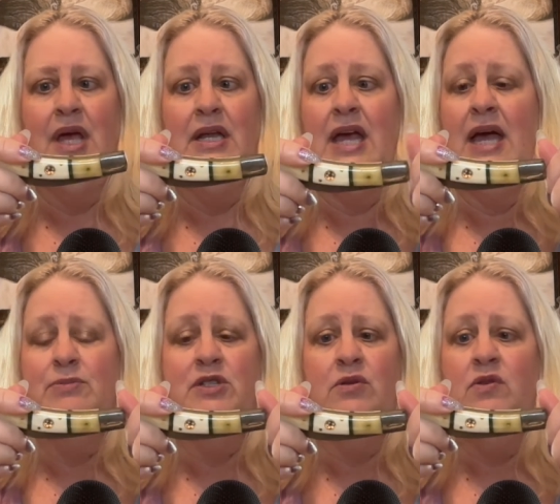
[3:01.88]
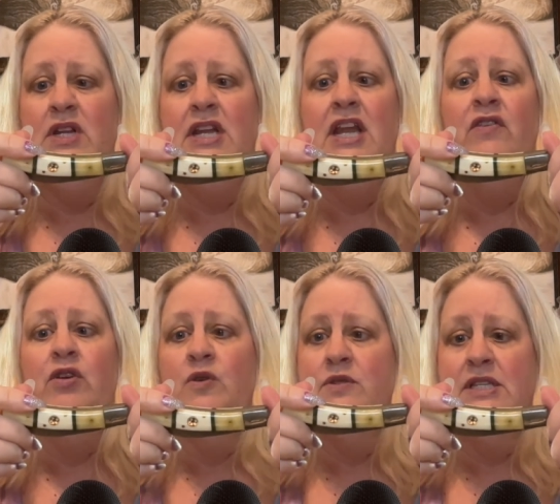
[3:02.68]
Absolutely never
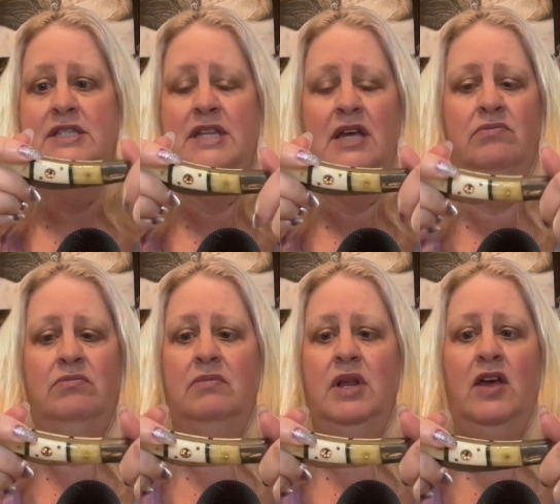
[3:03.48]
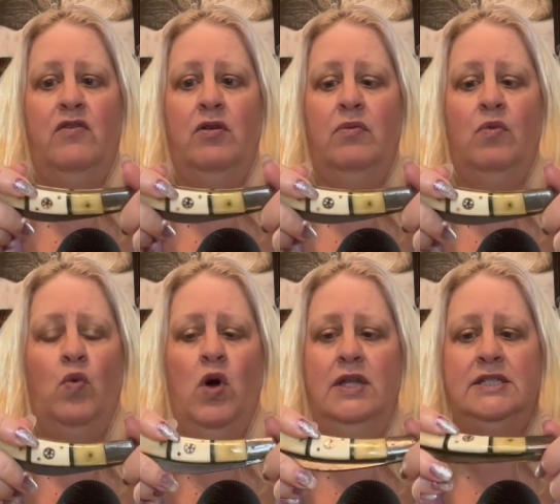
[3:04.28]
use this thing. Never
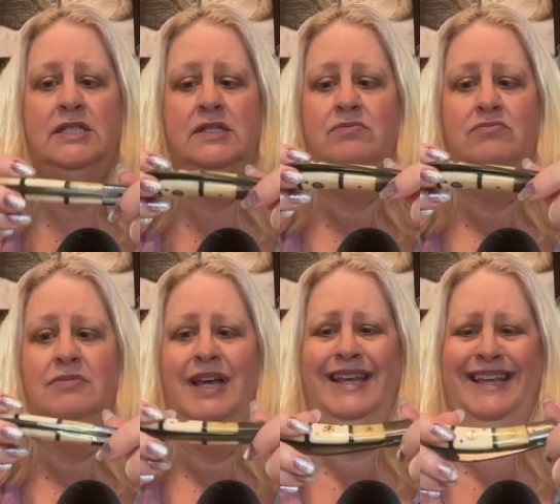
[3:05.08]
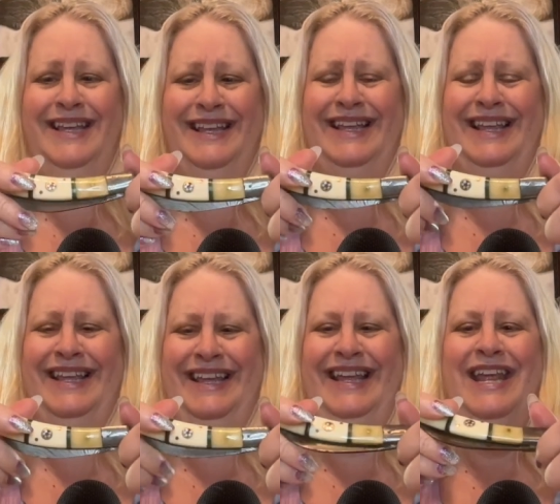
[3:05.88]
once.
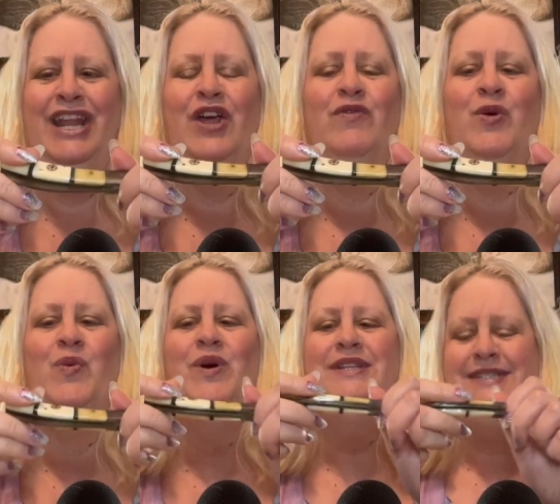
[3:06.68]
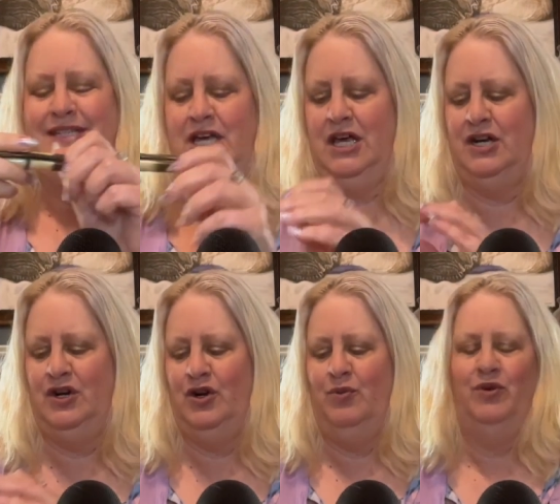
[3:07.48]
Never once cut an
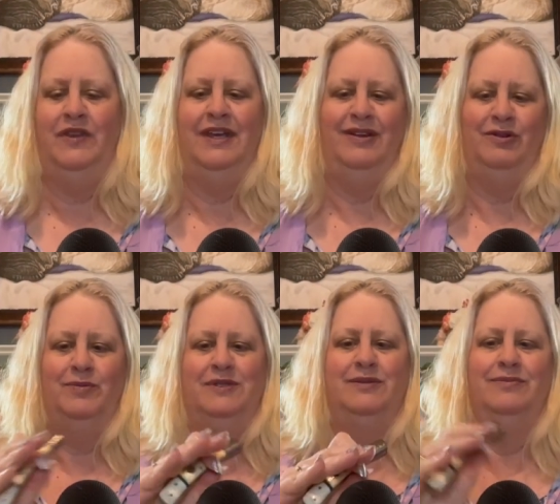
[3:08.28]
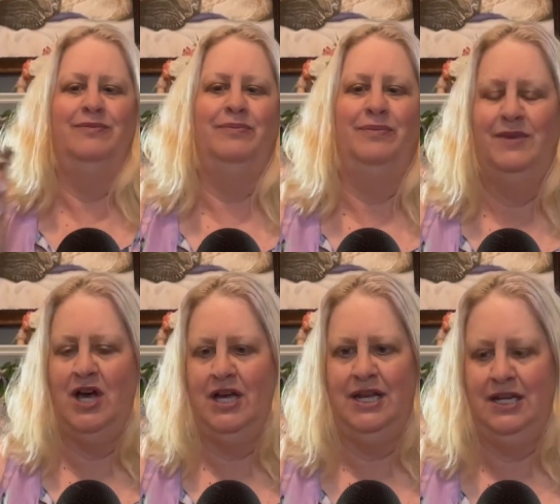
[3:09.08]
herb with it. Whoops,
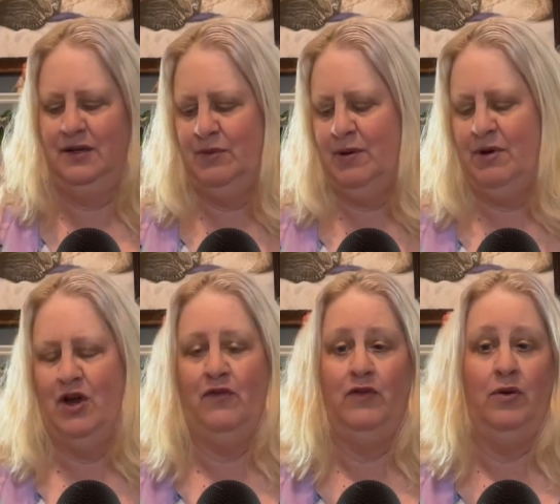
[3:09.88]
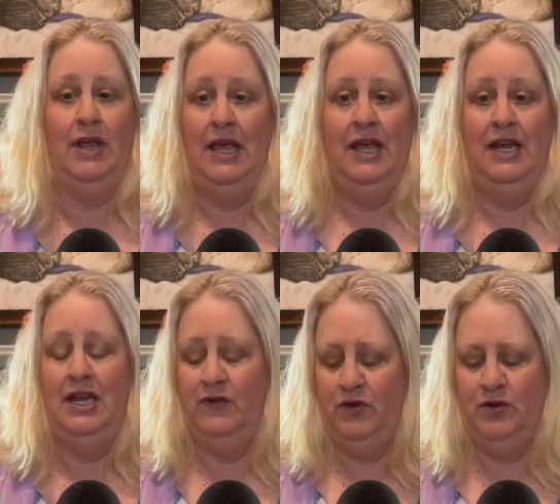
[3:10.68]
knocked it into my microphone.
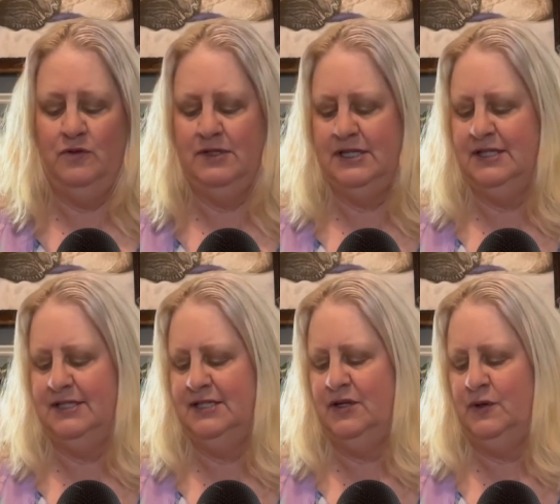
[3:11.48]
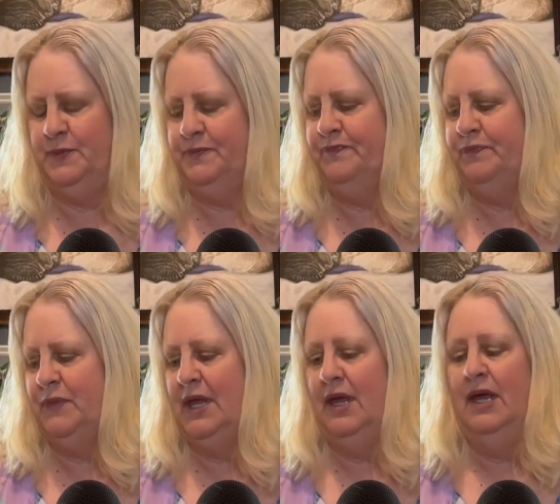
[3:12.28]
Never use this, so
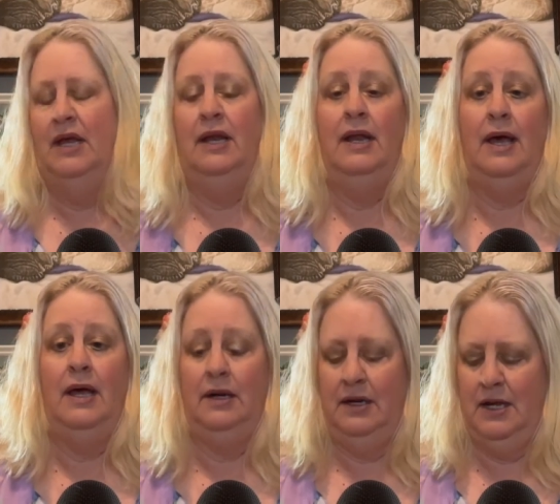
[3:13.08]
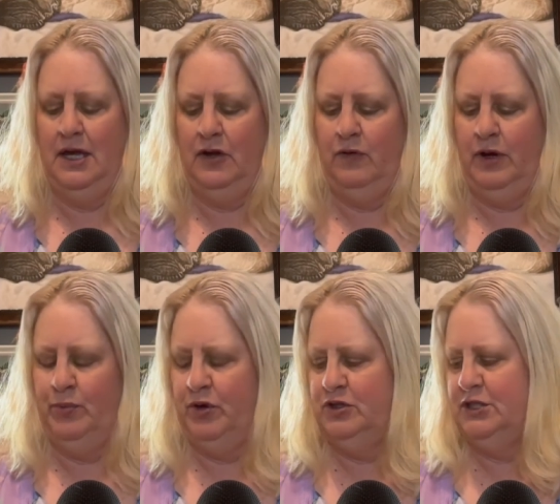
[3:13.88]
not a great
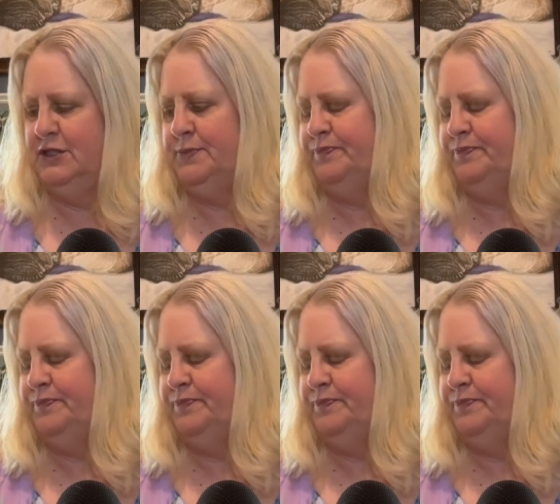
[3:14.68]
purchase.